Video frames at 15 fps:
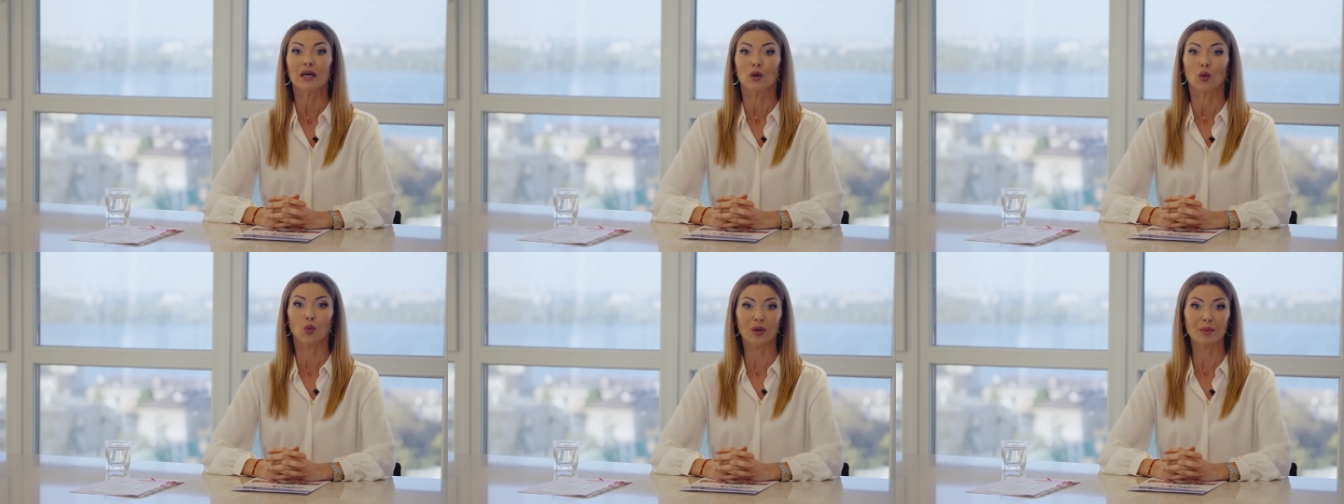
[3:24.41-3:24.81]

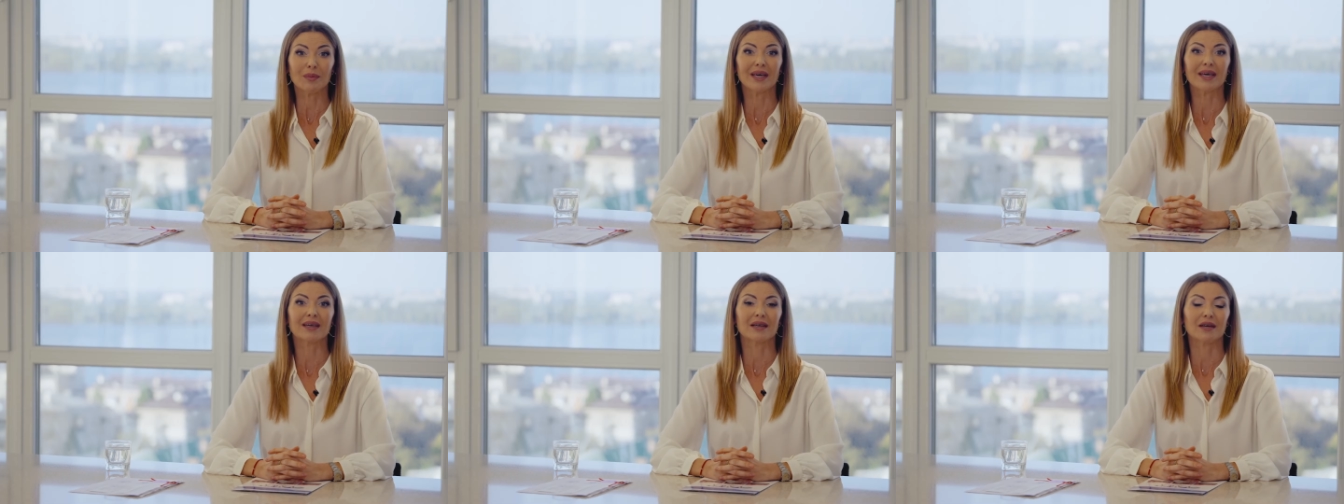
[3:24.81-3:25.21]
We
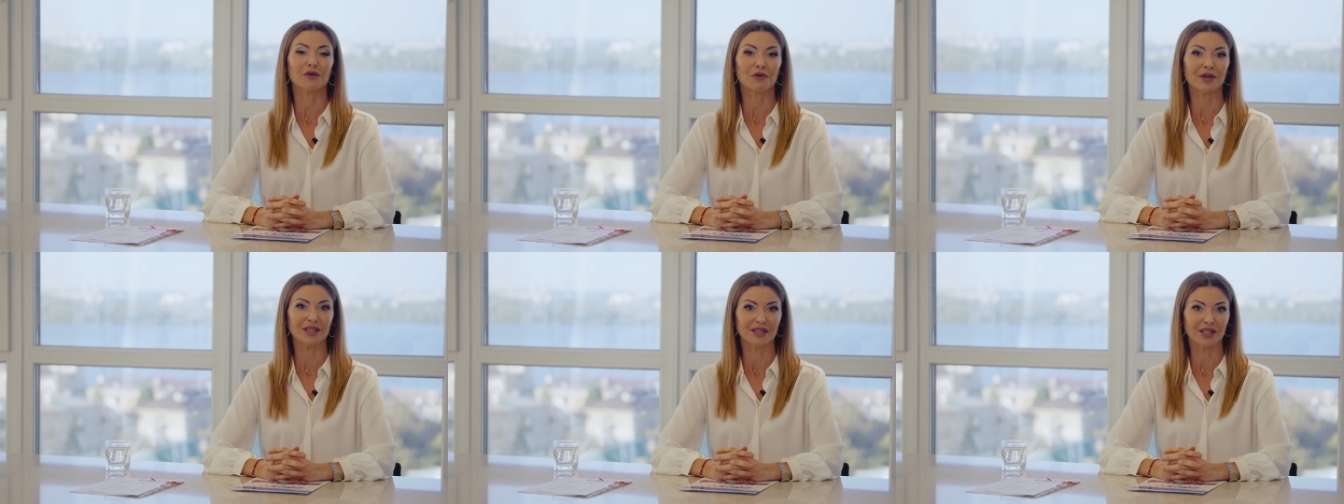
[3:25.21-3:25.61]
make
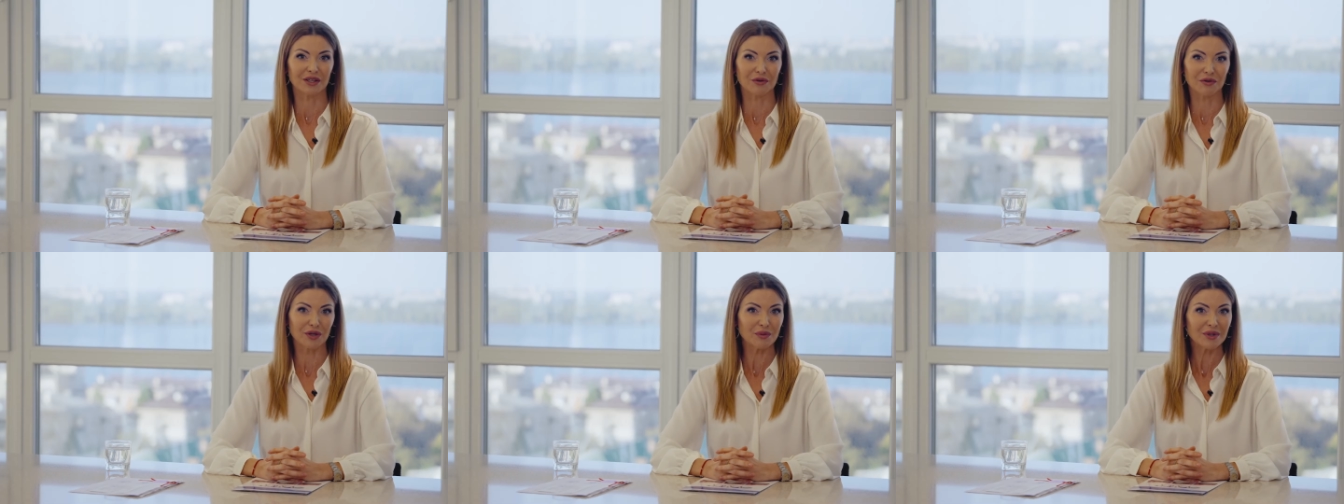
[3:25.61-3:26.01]
rent
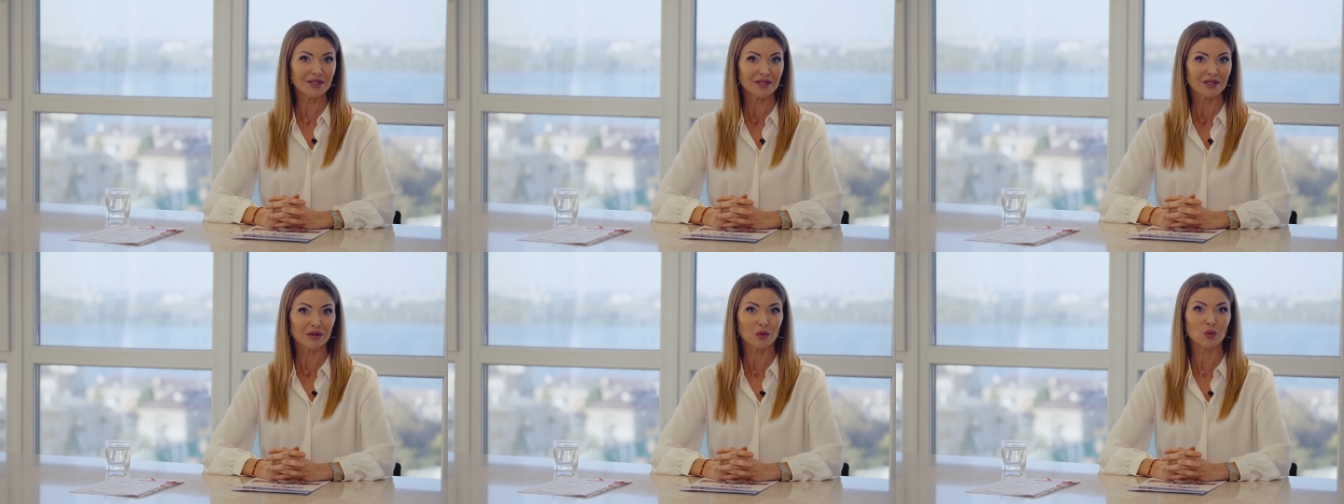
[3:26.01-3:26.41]

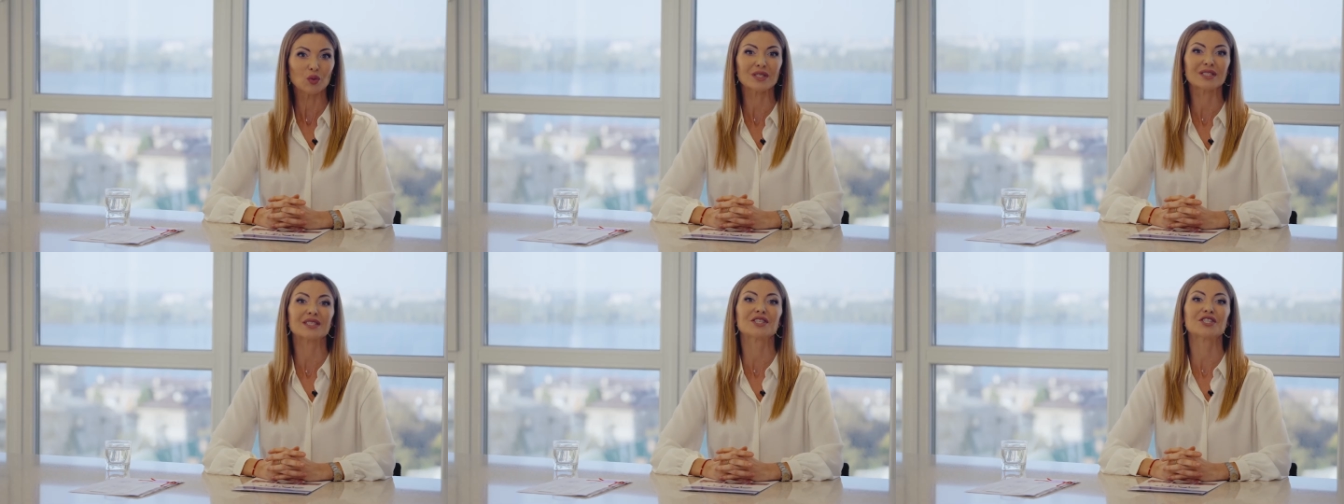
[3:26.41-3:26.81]
agreement
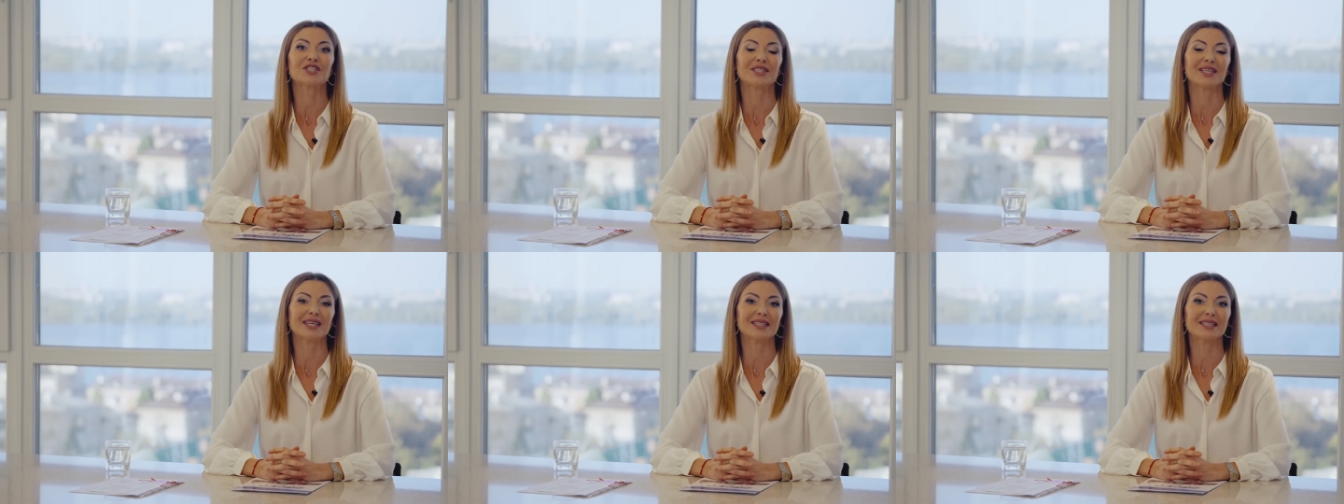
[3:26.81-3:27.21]
with each
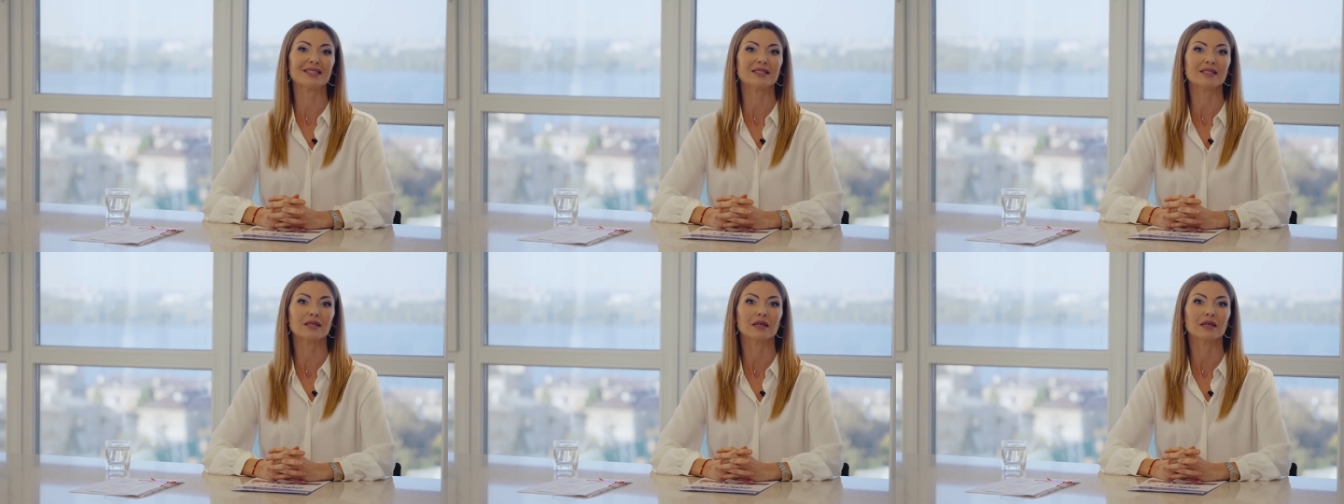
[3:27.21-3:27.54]
tenant,